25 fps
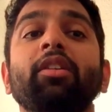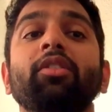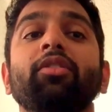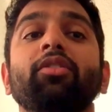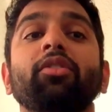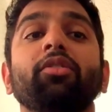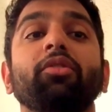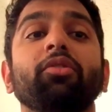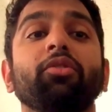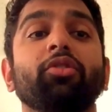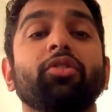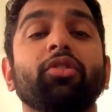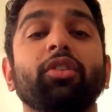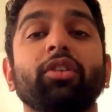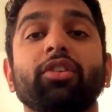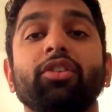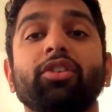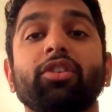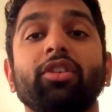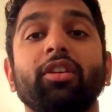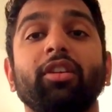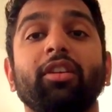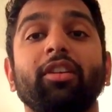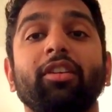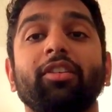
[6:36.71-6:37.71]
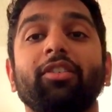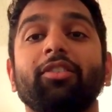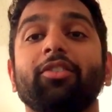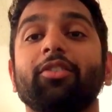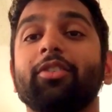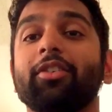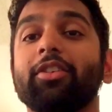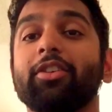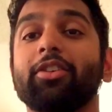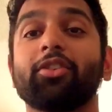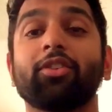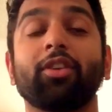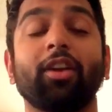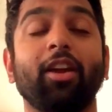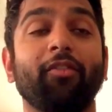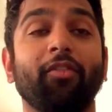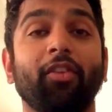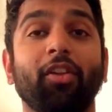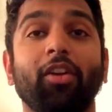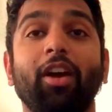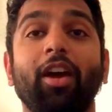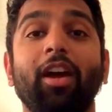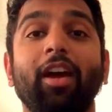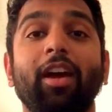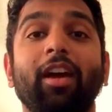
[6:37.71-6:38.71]
to nutrition to these
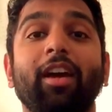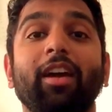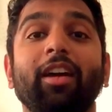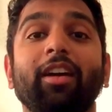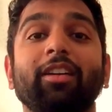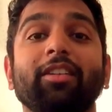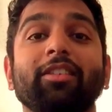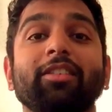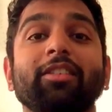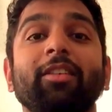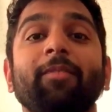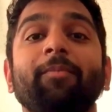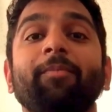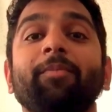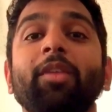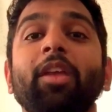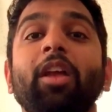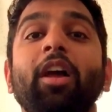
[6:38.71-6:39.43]
travel hacks.